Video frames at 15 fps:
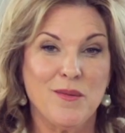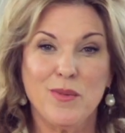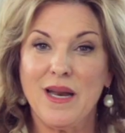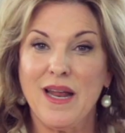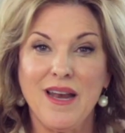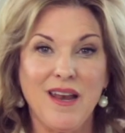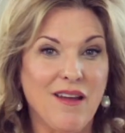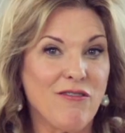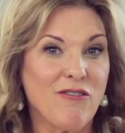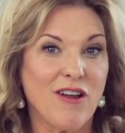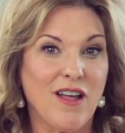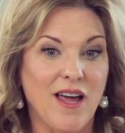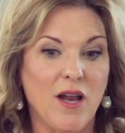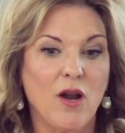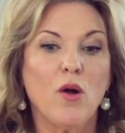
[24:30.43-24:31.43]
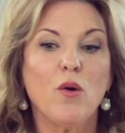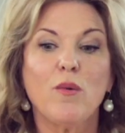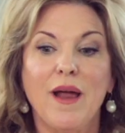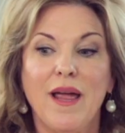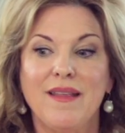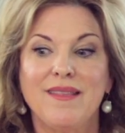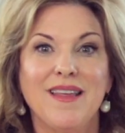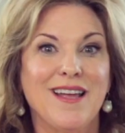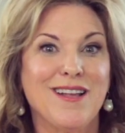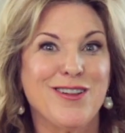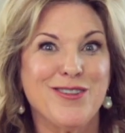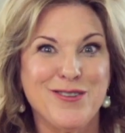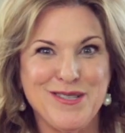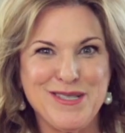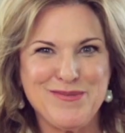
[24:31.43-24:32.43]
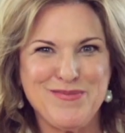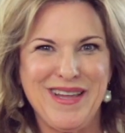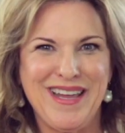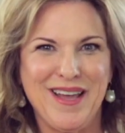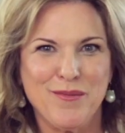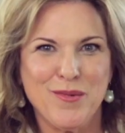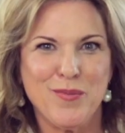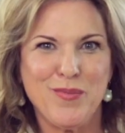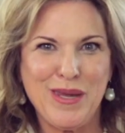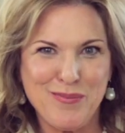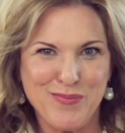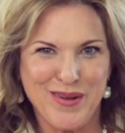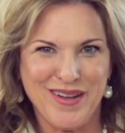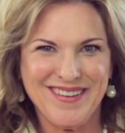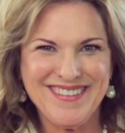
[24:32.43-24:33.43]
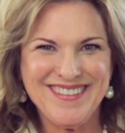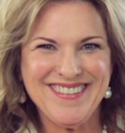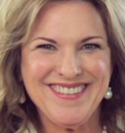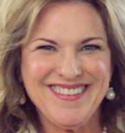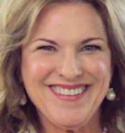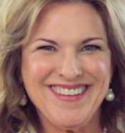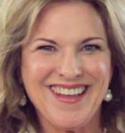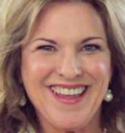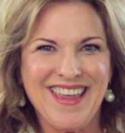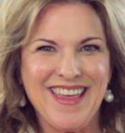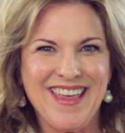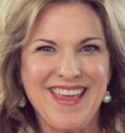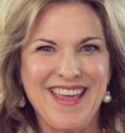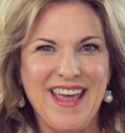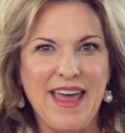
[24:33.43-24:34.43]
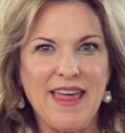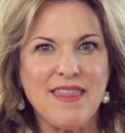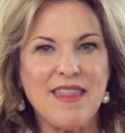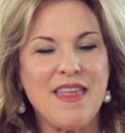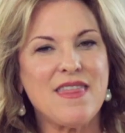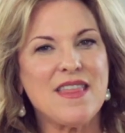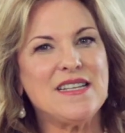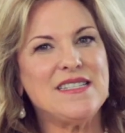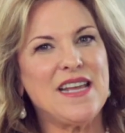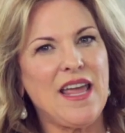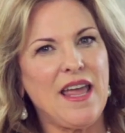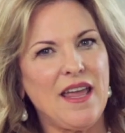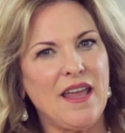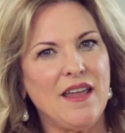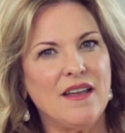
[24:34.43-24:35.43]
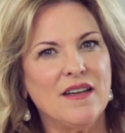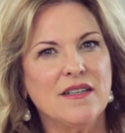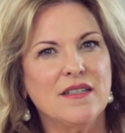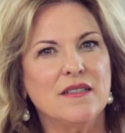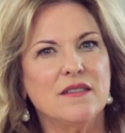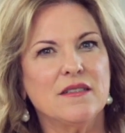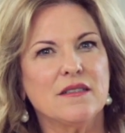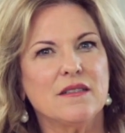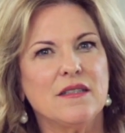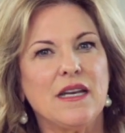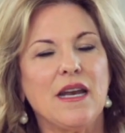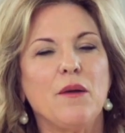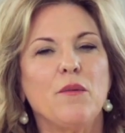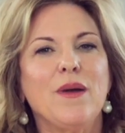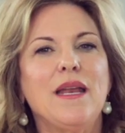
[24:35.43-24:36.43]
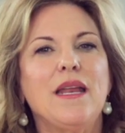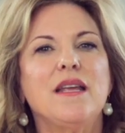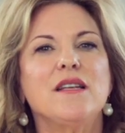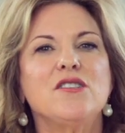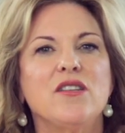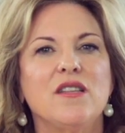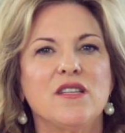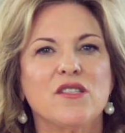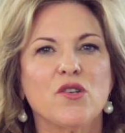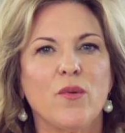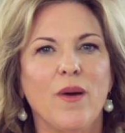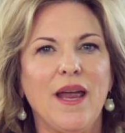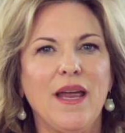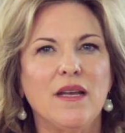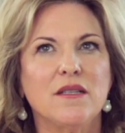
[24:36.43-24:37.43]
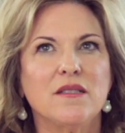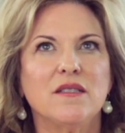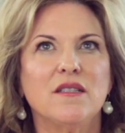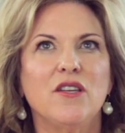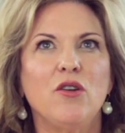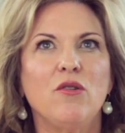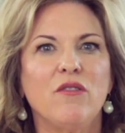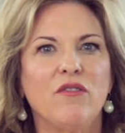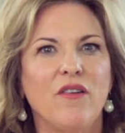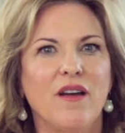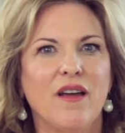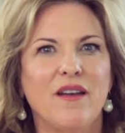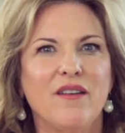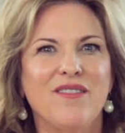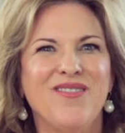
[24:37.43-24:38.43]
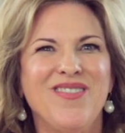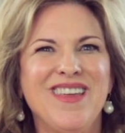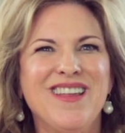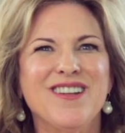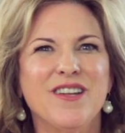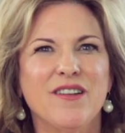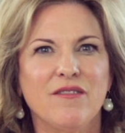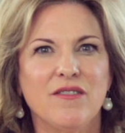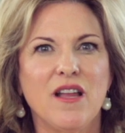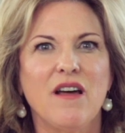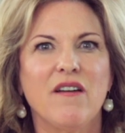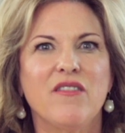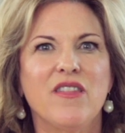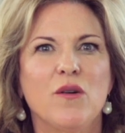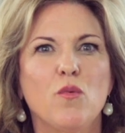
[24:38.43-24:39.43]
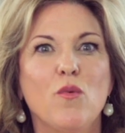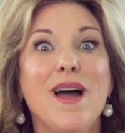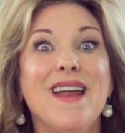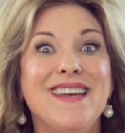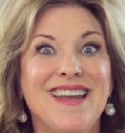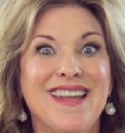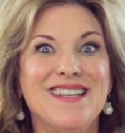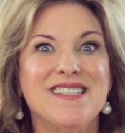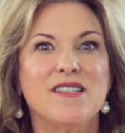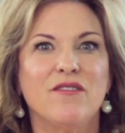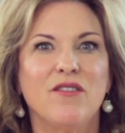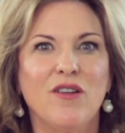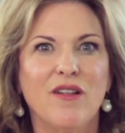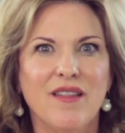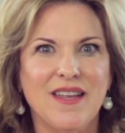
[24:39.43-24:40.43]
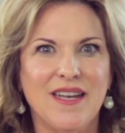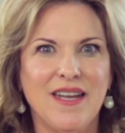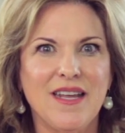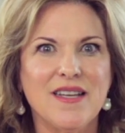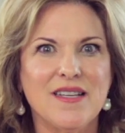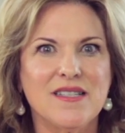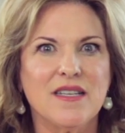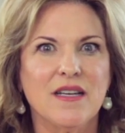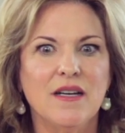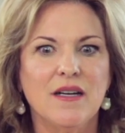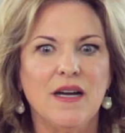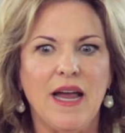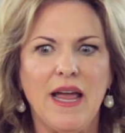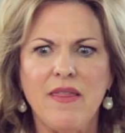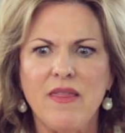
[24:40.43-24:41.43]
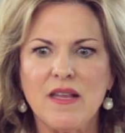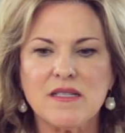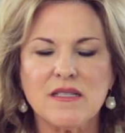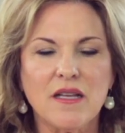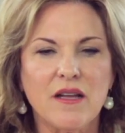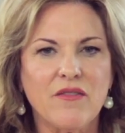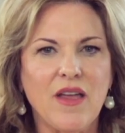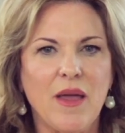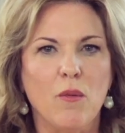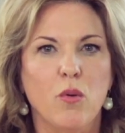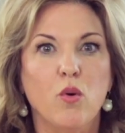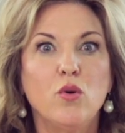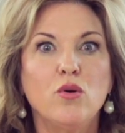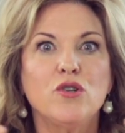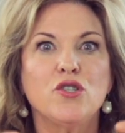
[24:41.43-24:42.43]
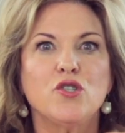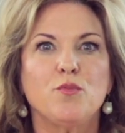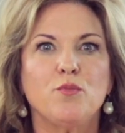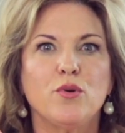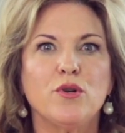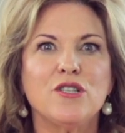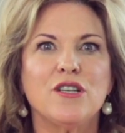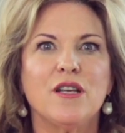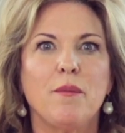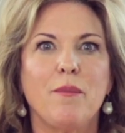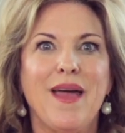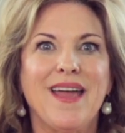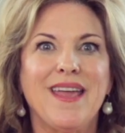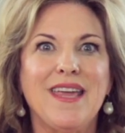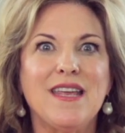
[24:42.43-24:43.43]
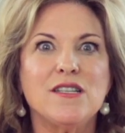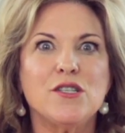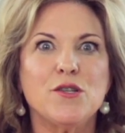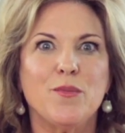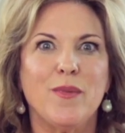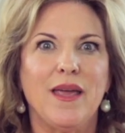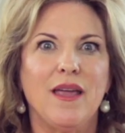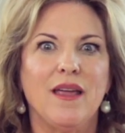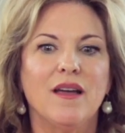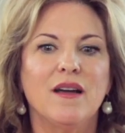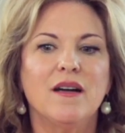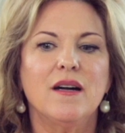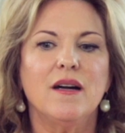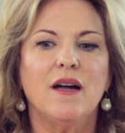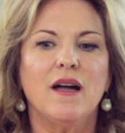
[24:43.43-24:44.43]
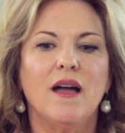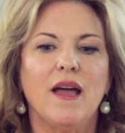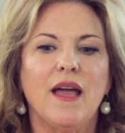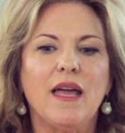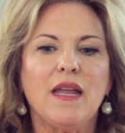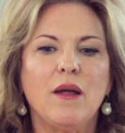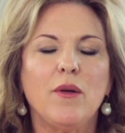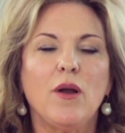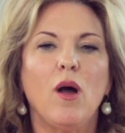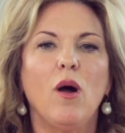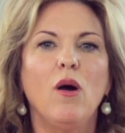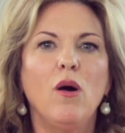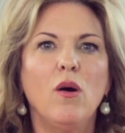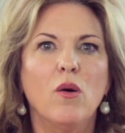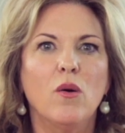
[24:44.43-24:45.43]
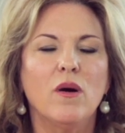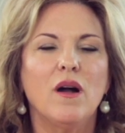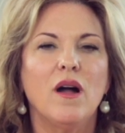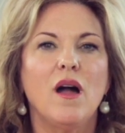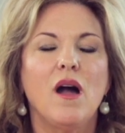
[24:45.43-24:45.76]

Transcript: But I never got, oh right, that includes me, I'm a people. And then the day that I went into this great unified field of love, the oneness of all that is. And this love came whoosh, pushing back into me. And I went, oh,